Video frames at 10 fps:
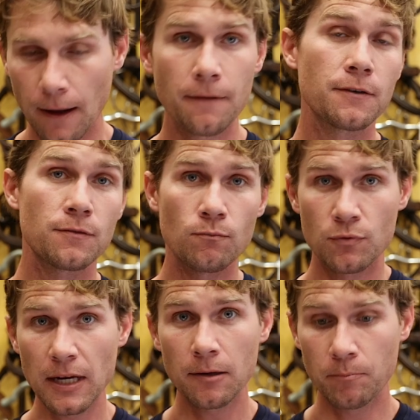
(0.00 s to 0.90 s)
This
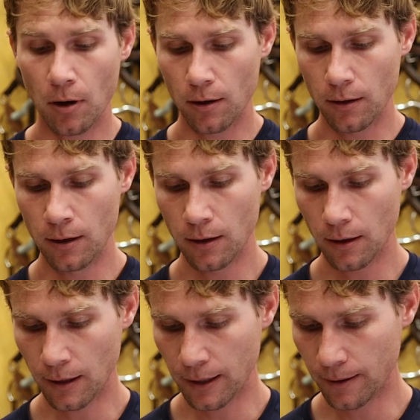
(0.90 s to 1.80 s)
second part
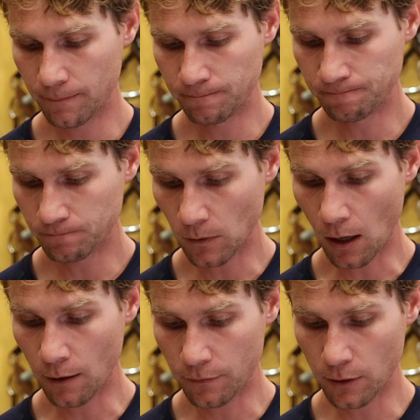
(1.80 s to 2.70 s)
of